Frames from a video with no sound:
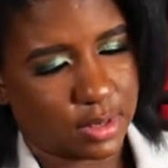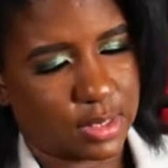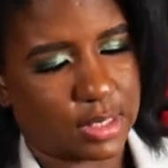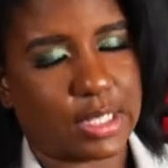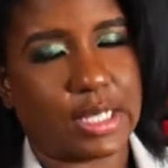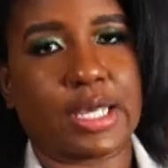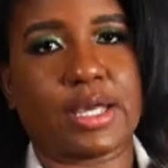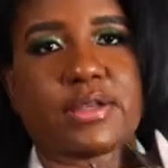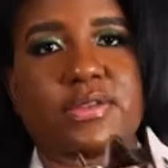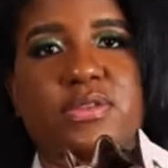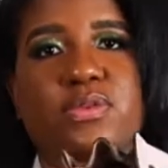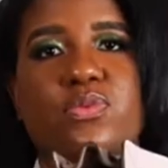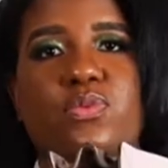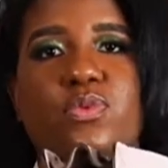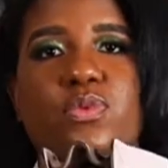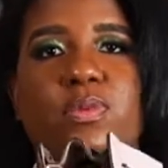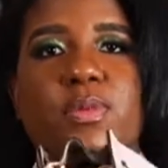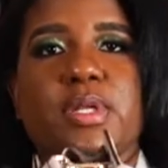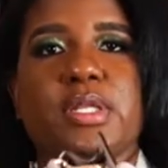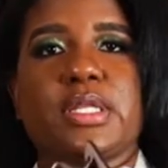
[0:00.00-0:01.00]
It has
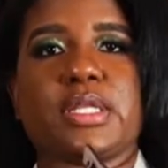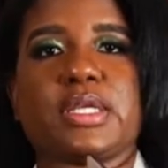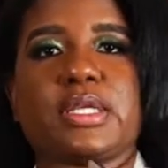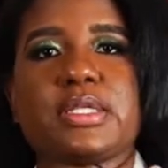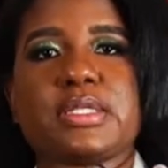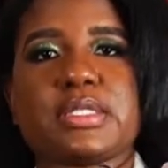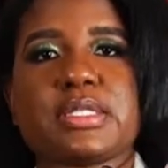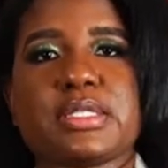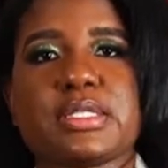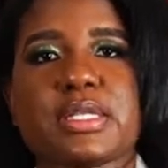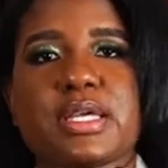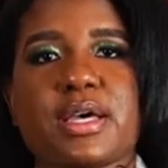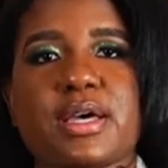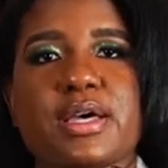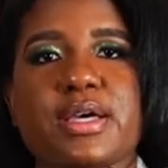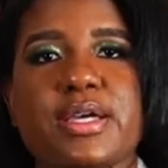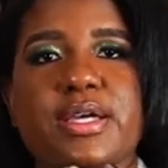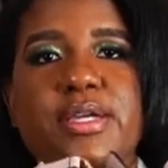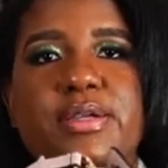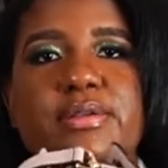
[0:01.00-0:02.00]
room on the
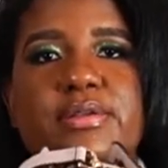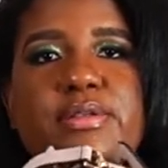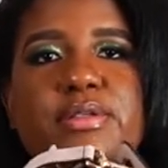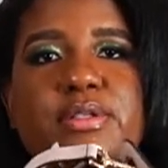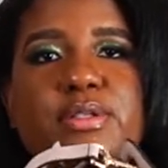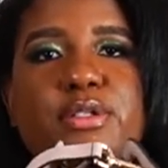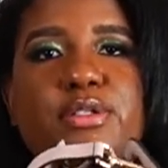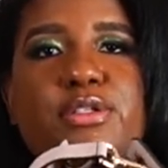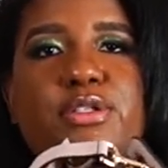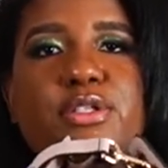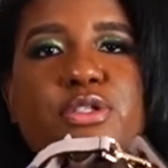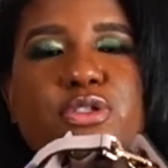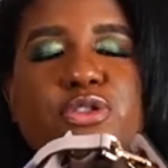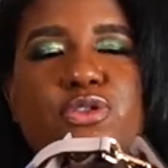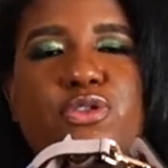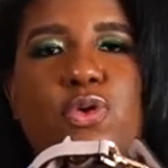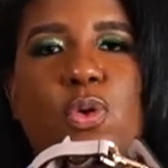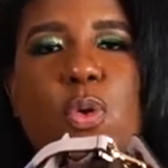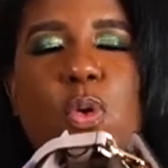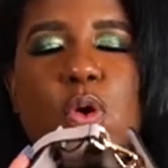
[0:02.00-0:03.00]
inside to
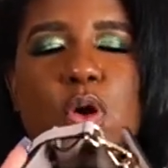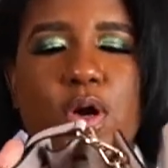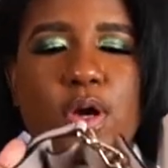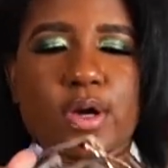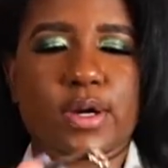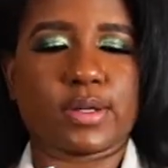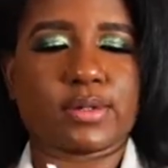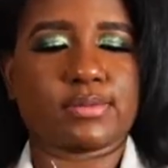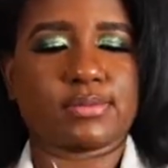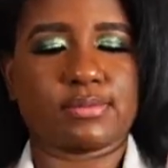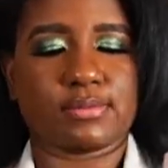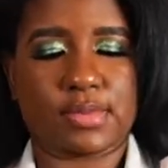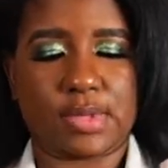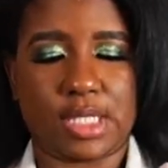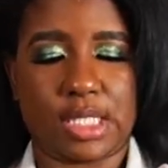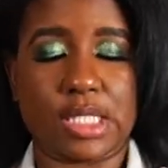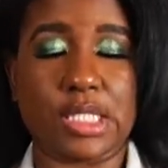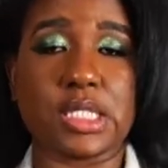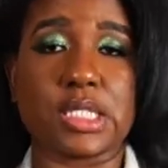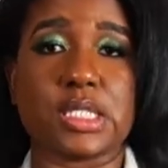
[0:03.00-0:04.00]
store
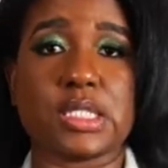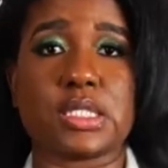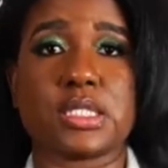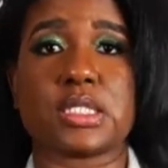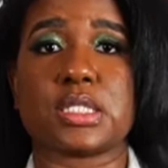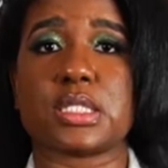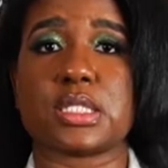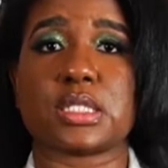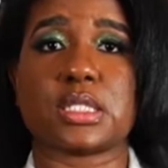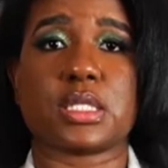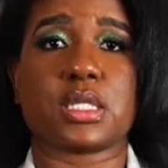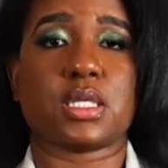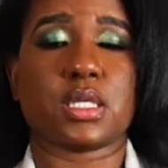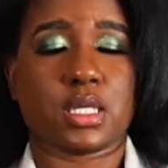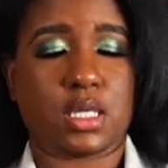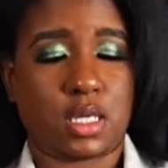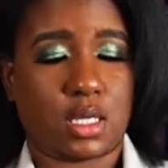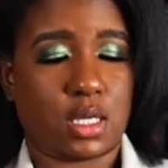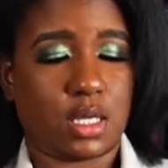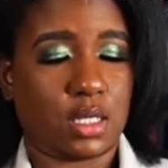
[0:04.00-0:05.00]
keys,
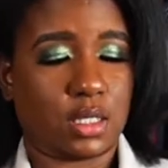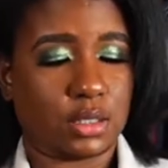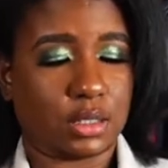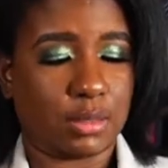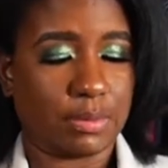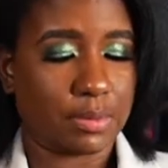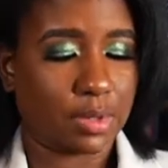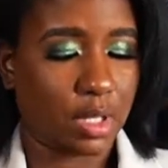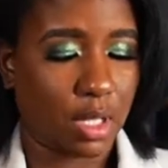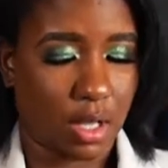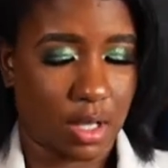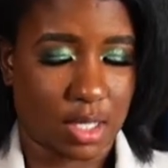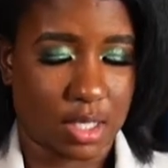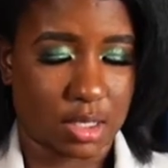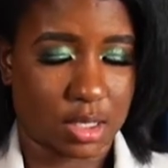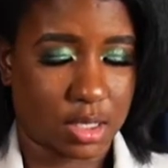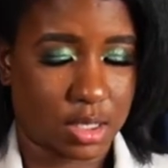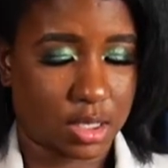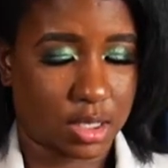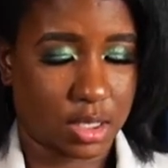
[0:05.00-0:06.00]
lip
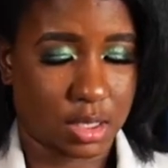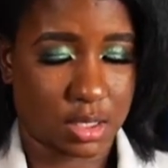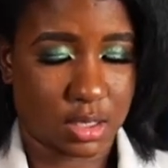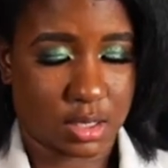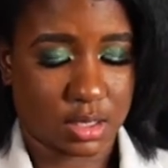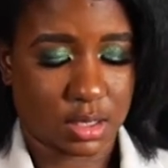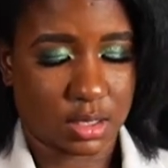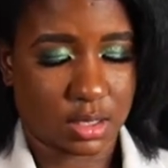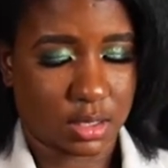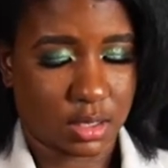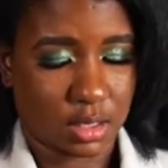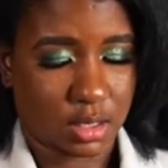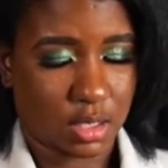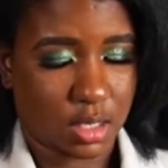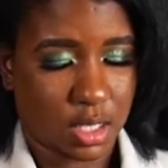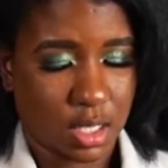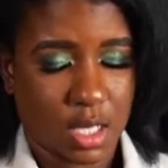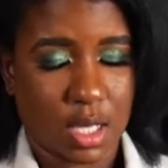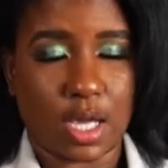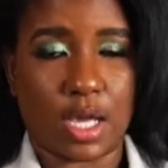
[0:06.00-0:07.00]
gloss,
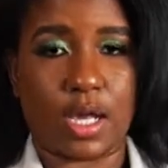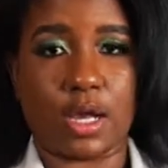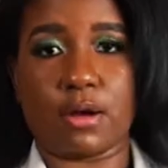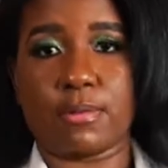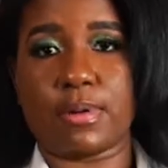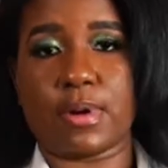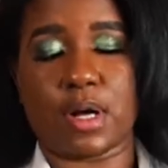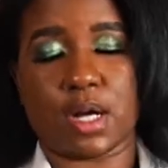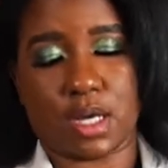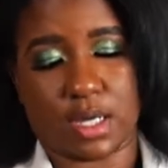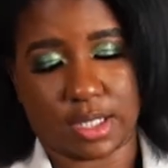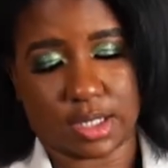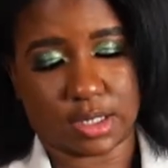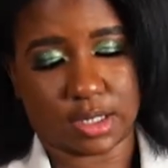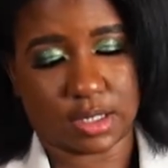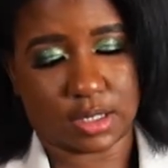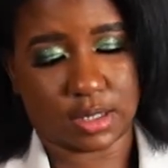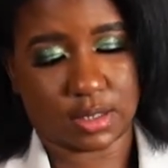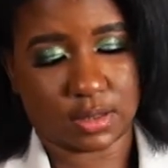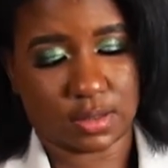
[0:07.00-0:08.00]

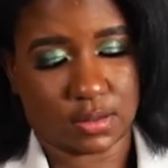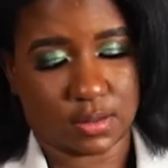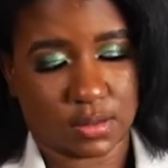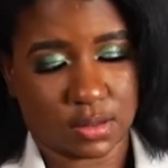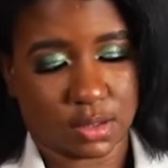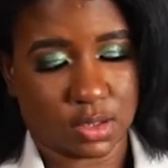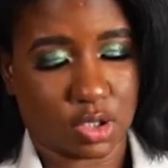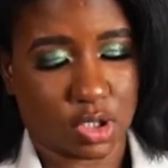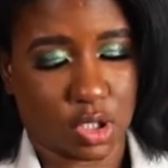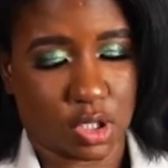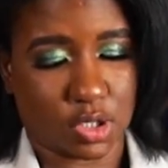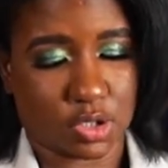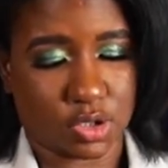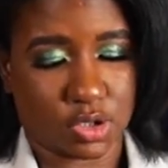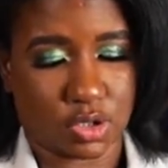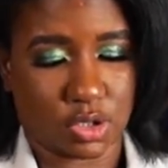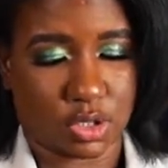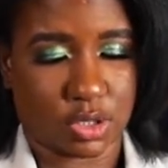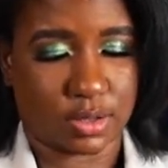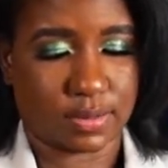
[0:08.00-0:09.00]
AirPods,
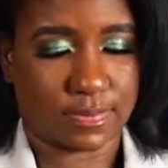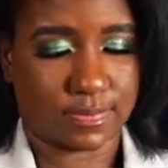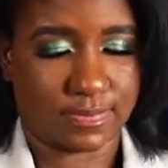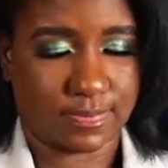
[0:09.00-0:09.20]
charger,